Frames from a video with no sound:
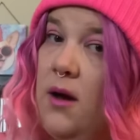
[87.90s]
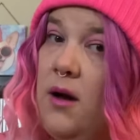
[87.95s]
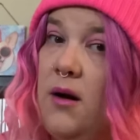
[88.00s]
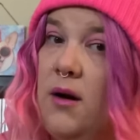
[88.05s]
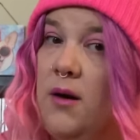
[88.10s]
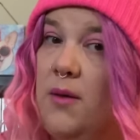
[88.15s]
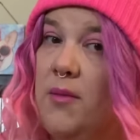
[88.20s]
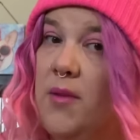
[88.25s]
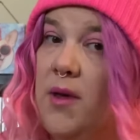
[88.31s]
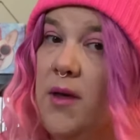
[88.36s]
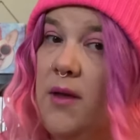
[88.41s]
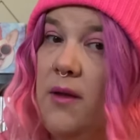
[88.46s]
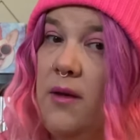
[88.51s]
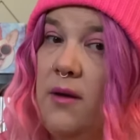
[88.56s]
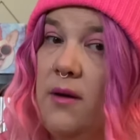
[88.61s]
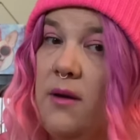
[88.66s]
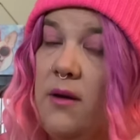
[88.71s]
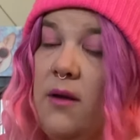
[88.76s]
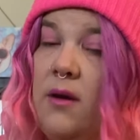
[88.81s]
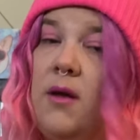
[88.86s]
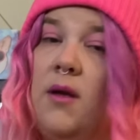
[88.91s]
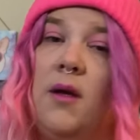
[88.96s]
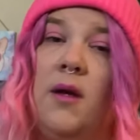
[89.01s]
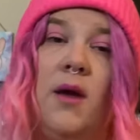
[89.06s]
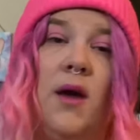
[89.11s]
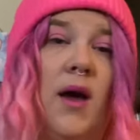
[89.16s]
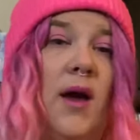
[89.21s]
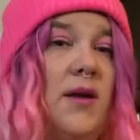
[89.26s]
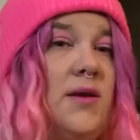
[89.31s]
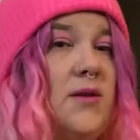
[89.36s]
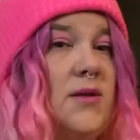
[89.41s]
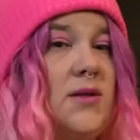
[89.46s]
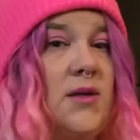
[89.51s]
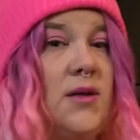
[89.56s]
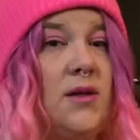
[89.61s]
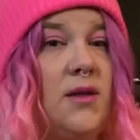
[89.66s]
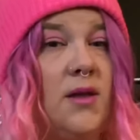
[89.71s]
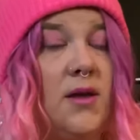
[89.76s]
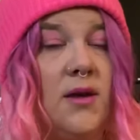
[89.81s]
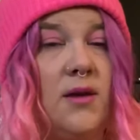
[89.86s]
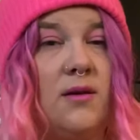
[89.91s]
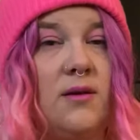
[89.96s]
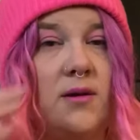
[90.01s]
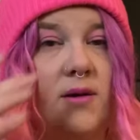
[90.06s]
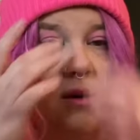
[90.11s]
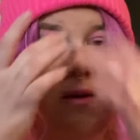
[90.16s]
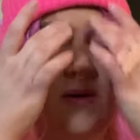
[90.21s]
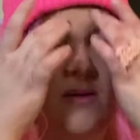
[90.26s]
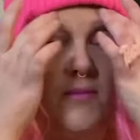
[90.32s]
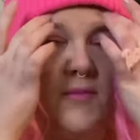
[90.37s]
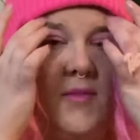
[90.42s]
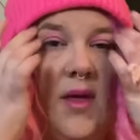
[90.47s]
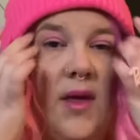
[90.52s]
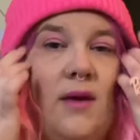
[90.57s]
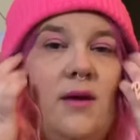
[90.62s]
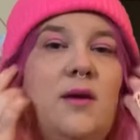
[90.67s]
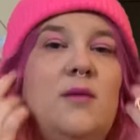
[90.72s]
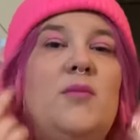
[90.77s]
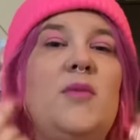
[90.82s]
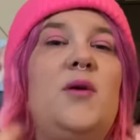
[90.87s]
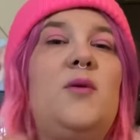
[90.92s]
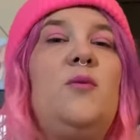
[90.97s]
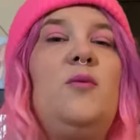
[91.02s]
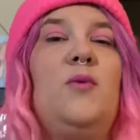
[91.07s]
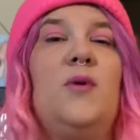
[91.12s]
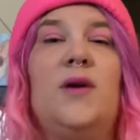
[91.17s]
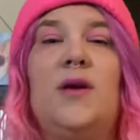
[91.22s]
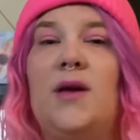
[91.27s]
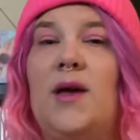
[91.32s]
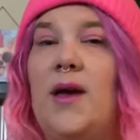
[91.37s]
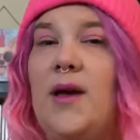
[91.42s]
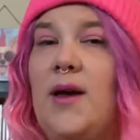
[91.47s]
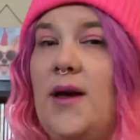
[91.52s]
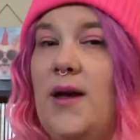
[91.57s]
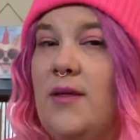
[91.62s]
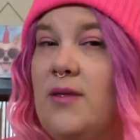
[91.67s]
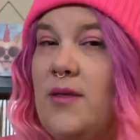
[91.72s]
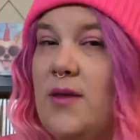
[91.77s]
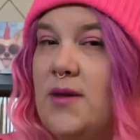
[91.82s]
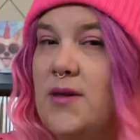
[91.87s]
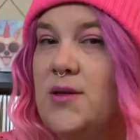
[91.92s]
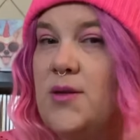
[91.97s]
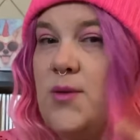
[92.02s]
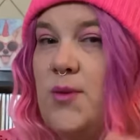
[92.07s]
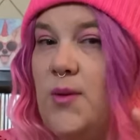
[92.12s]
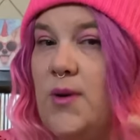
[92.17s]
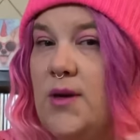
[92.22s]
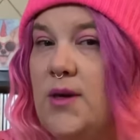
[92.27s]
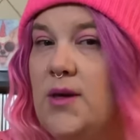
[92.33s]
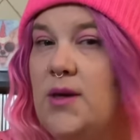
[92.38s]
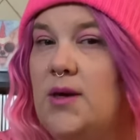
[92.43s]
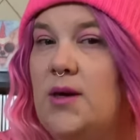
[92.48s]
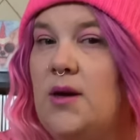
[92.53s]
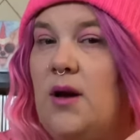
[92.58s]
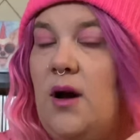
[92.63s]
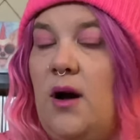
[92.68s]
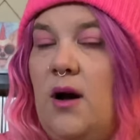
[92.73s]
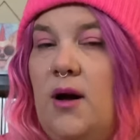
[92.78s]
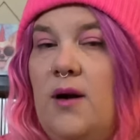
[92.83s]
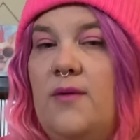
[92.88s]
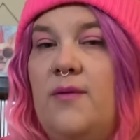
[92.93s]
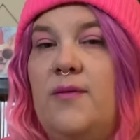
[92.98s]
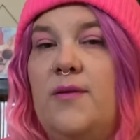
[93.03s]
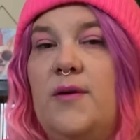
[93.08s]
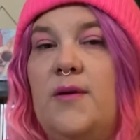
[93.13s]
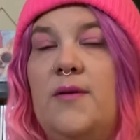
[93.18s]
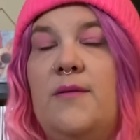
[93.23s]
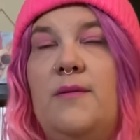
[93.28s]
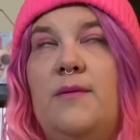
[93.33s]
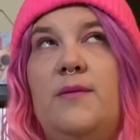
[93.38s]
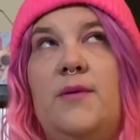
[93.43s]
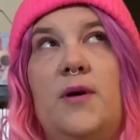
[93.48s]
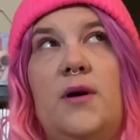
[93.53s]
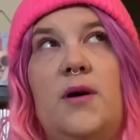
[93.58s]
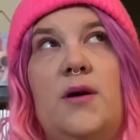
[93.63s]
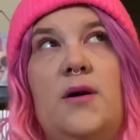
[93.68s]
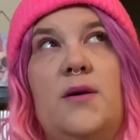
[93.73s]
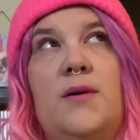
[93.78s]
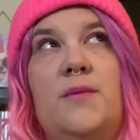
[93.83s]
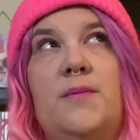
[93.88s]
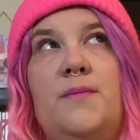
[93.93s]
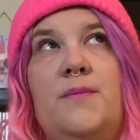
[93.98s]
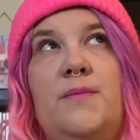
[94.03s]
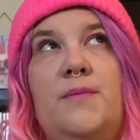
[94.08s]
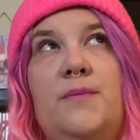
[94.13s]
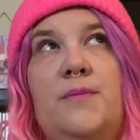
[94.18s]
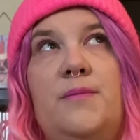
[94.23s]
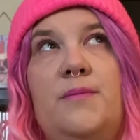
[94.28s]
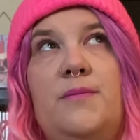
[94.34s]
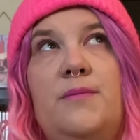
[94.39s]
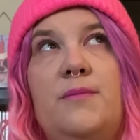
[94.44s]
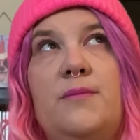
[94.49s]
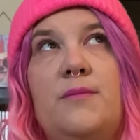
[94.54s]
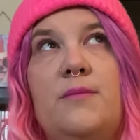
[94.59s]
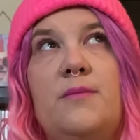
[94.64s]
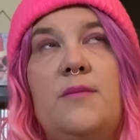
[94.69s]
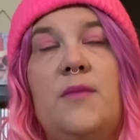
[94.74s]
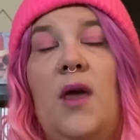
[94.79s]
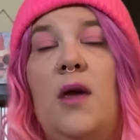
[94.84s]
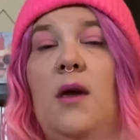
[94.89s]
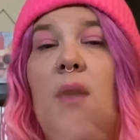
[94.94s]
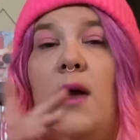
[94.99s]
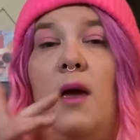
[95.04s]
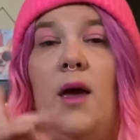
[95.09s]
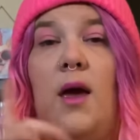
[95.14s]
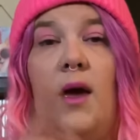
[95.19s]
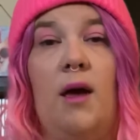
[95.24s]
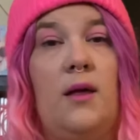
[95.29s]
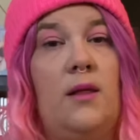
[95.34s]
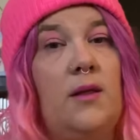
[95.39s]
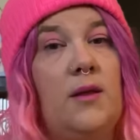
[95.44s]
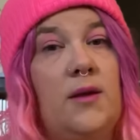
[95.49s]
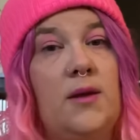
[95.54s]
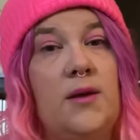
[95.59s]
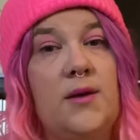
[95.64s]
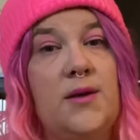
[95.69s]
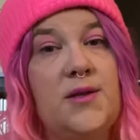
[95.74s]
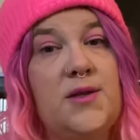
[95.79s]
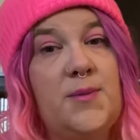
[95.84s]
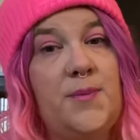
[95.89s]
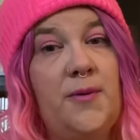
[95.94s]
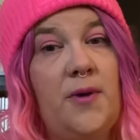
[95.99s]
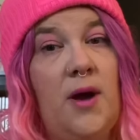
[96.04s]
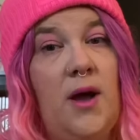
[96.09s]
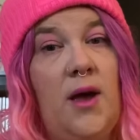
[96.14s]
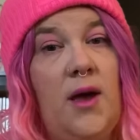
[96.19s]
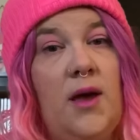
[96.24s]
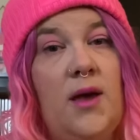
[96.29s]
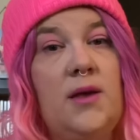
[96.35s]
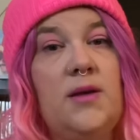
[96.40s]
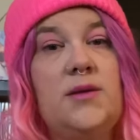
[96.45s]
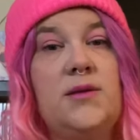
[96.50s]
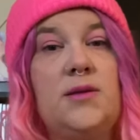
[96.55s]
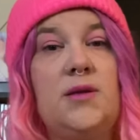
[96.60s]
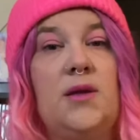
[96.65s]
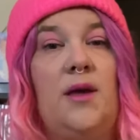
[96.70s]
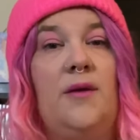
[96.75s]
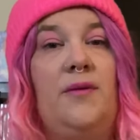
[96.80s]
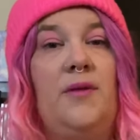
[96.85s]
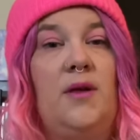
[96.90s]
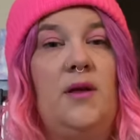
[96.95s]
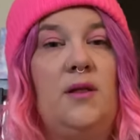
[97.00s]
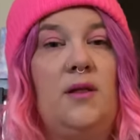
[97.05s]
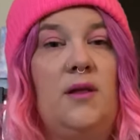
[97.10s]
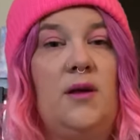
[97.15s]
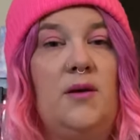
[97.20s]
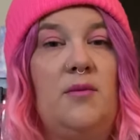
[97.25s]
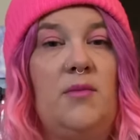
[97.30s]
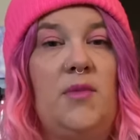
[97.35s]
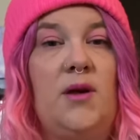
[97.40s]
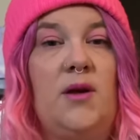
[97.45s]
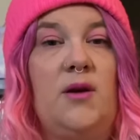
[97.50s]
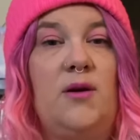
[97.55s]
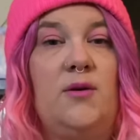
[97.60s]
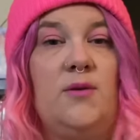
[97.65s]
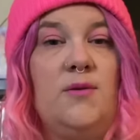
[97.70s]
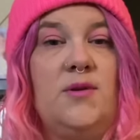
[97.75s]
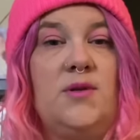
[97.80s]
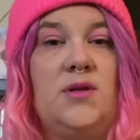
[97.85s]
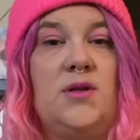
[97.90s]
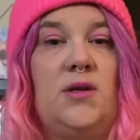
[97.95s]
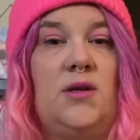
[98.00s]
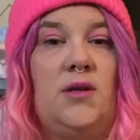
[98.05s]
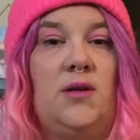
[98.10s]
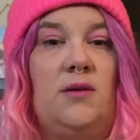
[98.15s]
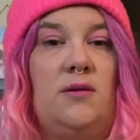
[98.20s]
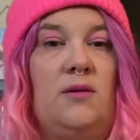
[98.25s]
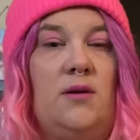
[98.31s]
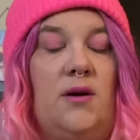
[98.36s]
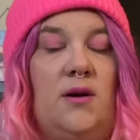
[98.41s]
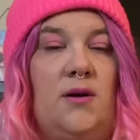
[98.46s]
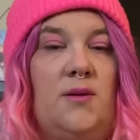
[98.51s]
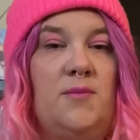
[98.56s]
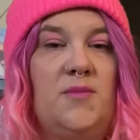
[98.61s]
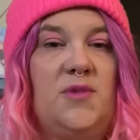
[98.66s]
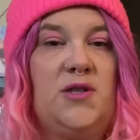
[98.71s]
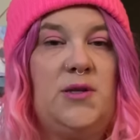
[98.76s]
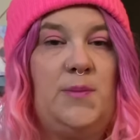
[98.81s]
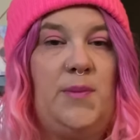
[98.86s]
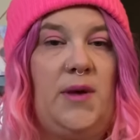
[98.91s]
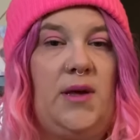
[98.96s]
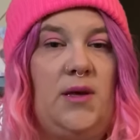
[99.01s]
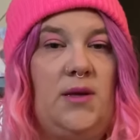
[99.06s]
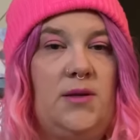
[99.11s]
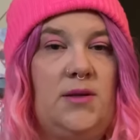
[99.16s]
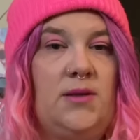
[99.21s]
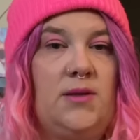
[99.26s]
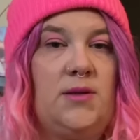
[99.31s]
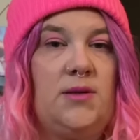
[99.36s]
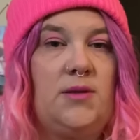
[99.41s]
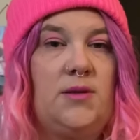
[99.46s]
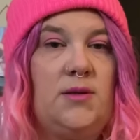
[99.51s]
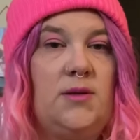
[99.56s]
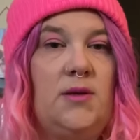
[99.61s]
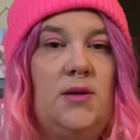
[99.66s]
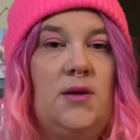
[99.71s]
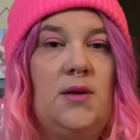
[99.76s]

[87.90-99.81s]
Um, and I just get like, um, I get my wig, I got this wig off of, um, AliExpress and then like my cozy, um, space.